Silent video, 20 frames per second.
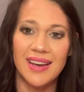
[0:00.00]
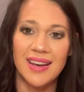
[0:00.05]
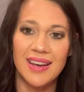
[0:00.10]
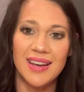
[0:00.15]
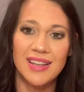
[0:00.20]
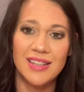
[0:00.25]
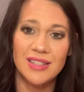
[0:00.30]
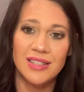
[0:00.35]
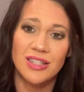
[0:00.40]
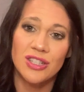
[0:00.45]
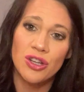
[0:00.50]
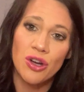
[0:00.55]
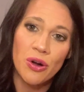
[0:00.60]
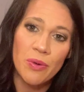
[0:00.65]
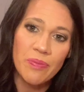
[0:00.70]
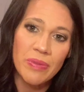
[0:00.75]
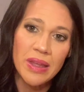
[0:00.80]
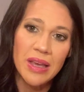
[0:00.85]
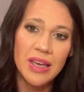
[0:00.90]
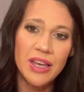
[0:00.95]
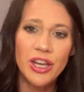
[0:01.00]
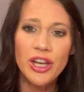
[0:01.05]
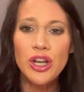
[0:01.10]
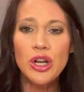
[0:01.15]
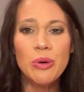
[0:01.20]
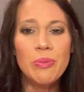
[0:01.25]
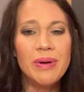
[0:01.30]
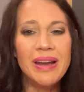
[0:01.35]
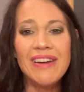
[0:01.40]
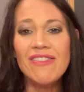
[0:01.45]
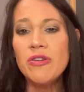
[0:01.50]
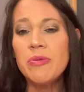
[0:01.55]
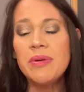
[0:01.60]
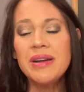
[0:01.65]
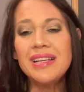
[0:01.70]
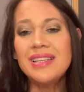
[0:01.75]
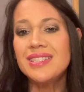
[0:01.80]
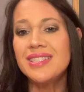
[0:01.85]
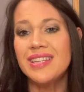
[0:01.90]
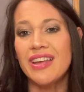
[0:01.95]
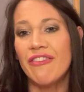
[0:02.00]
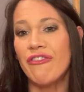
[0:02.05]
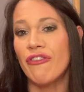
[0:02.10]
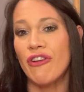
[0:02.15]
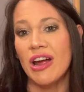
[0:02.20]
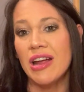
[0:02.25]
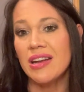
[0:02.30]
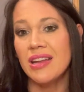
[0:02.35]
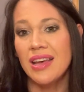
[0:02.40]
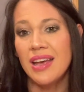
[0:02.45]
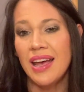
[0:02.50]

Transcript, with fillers: And so, you know, but everybody's different.